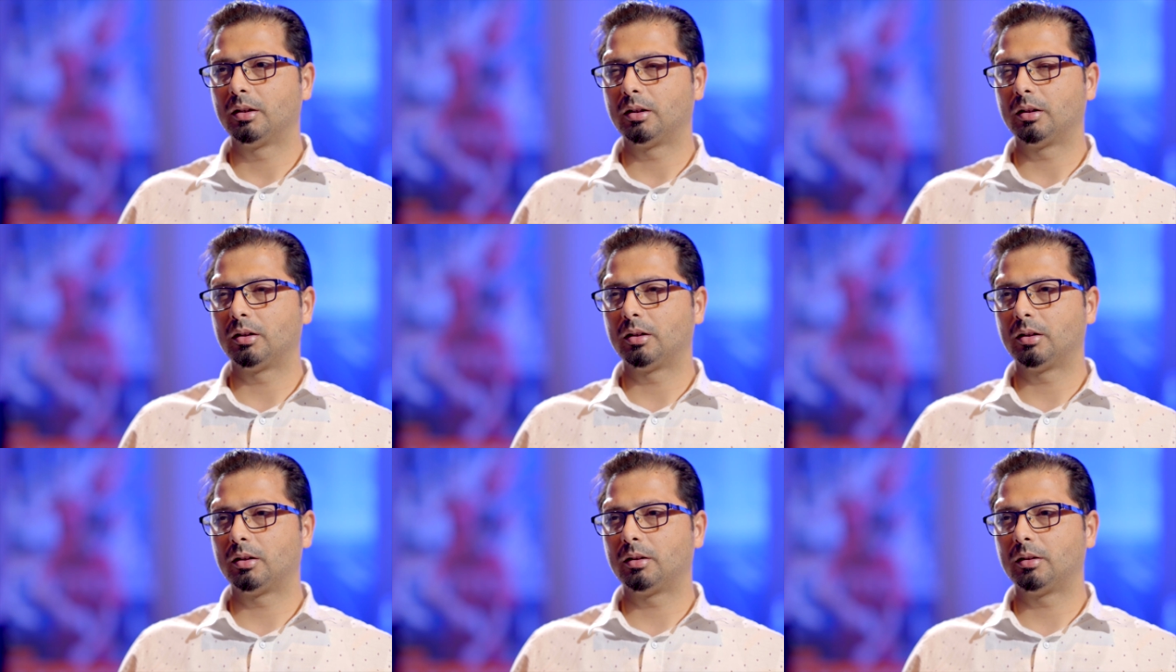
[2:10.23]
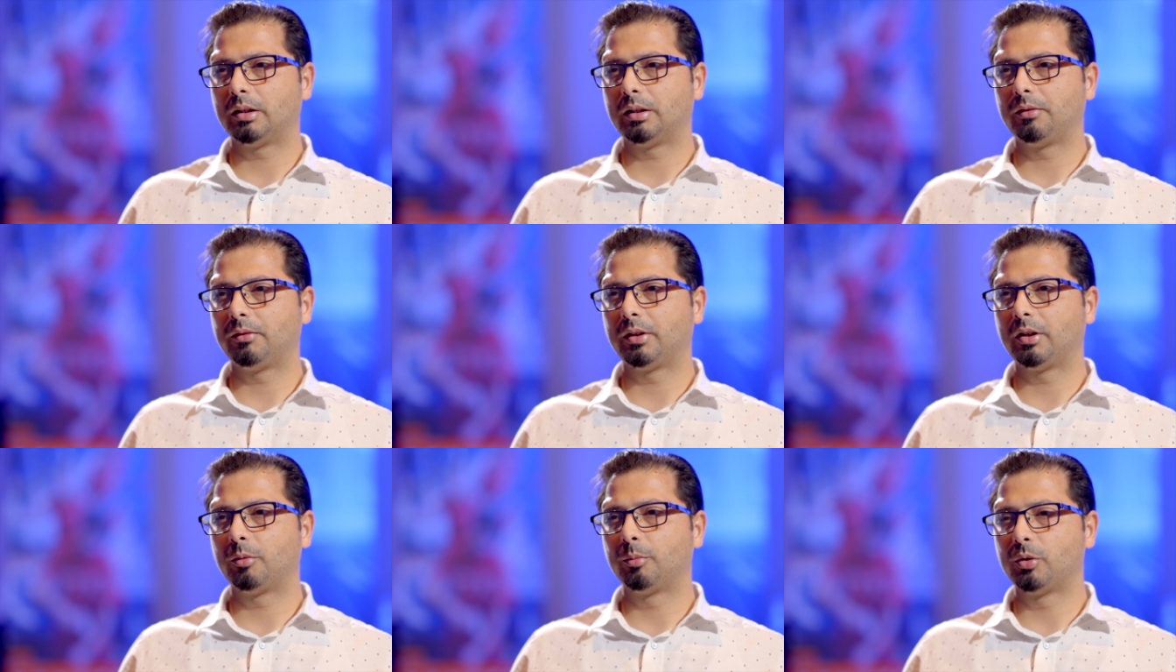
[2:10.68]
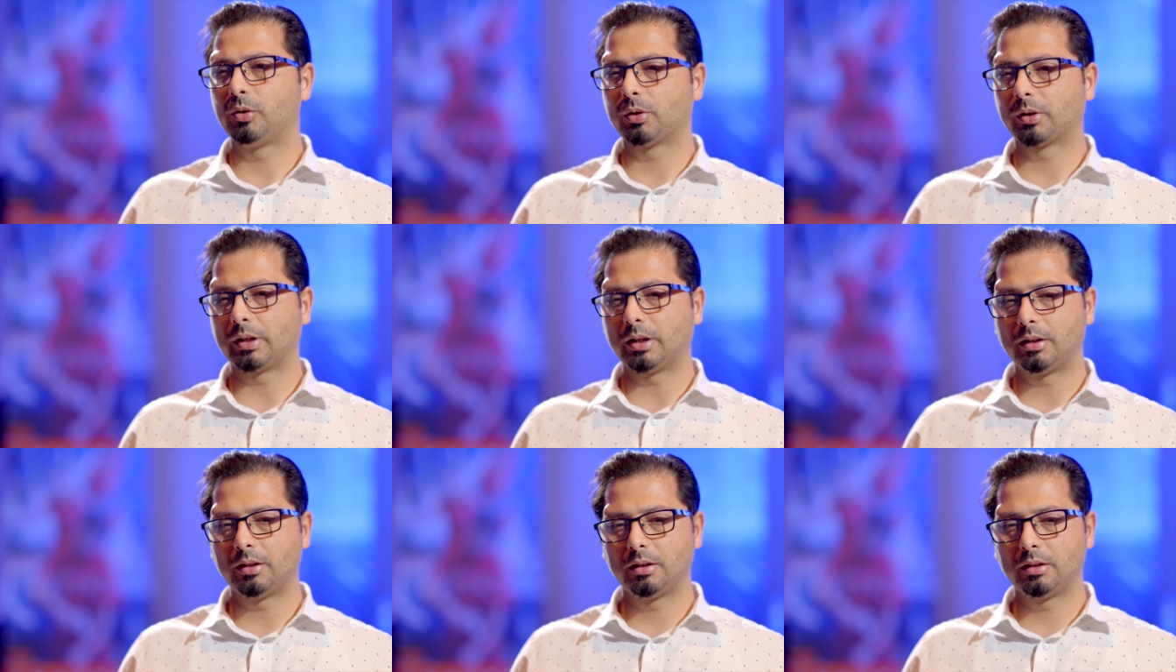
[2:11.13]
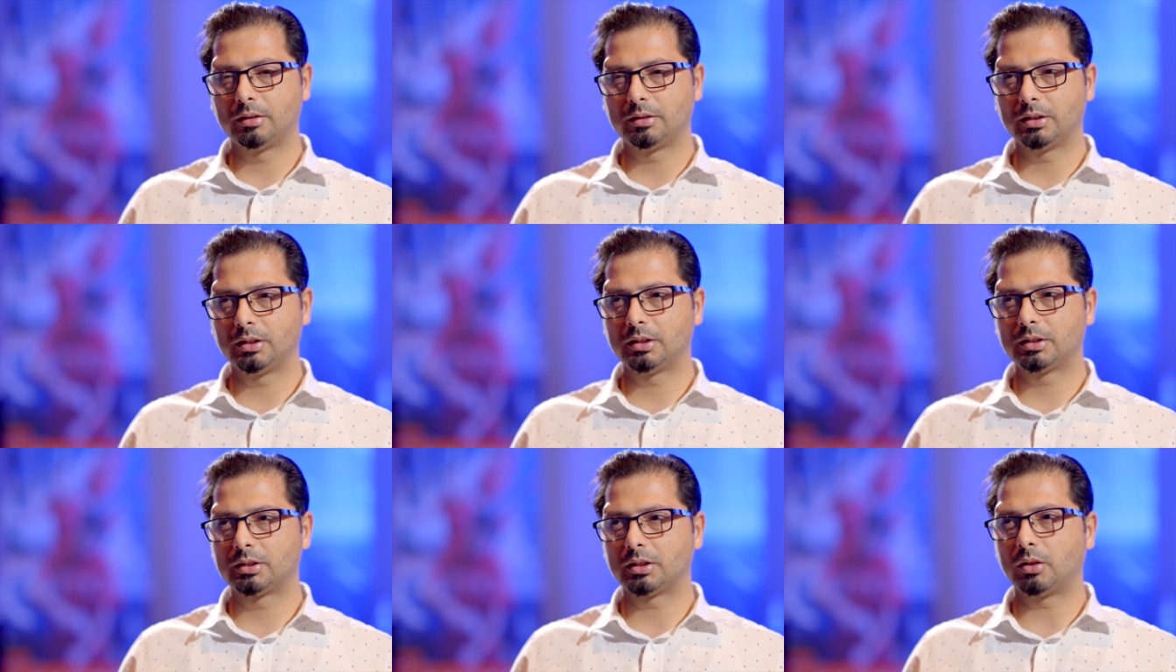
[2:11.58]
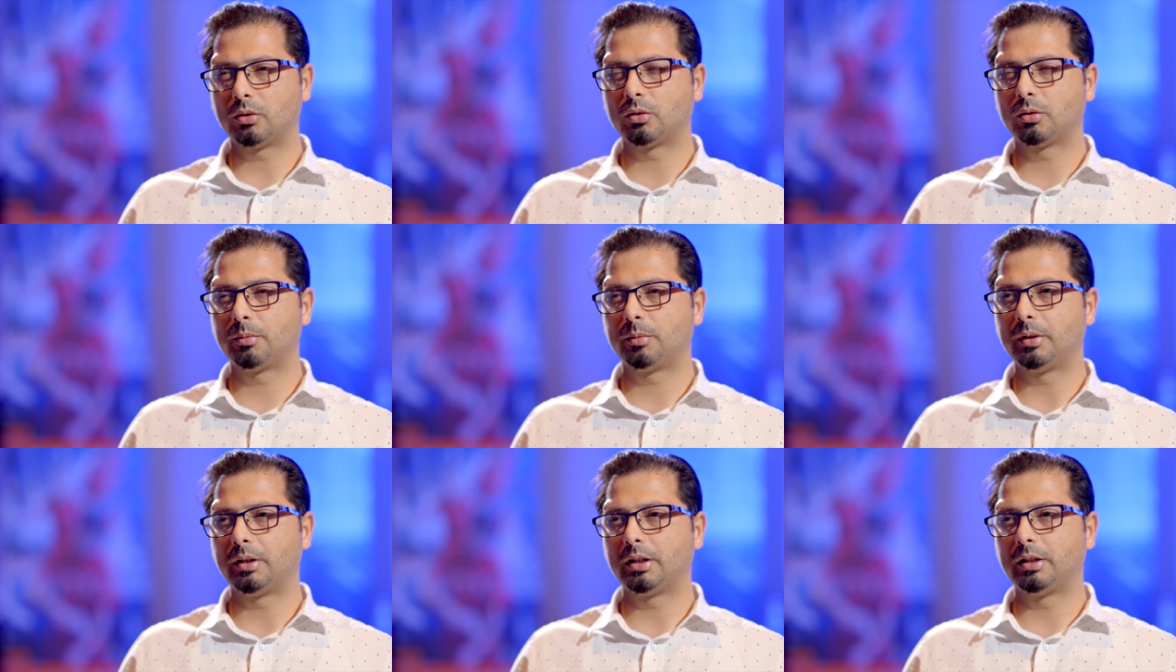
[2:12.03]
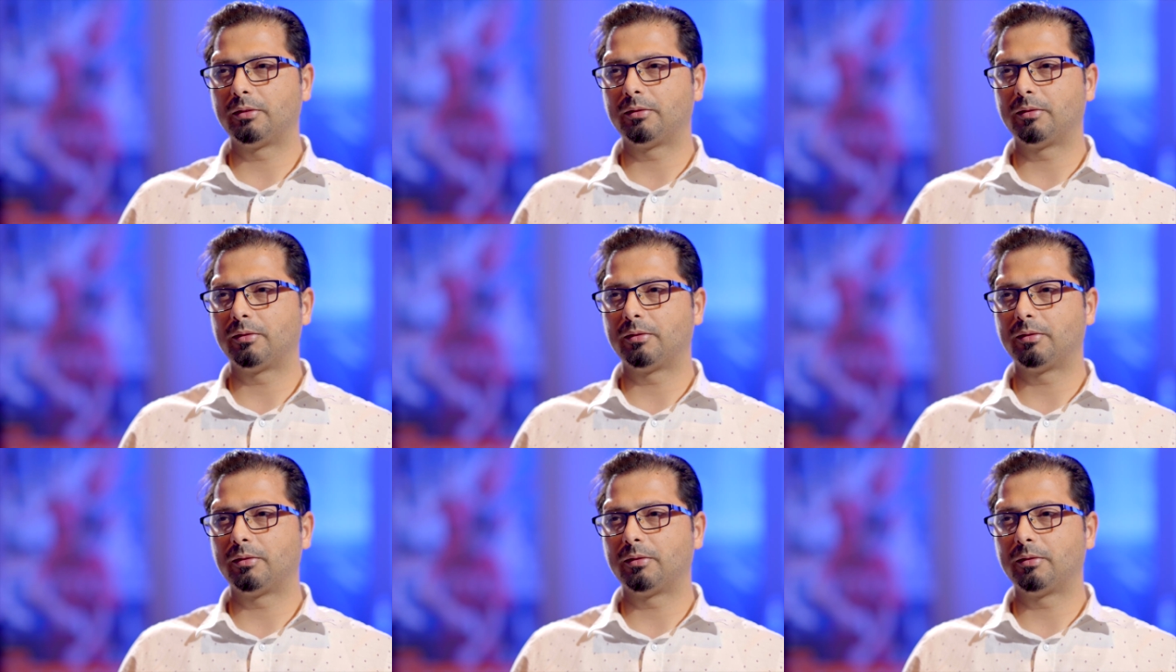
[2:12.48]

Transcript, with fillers: uh, and we are able to get the results out pretty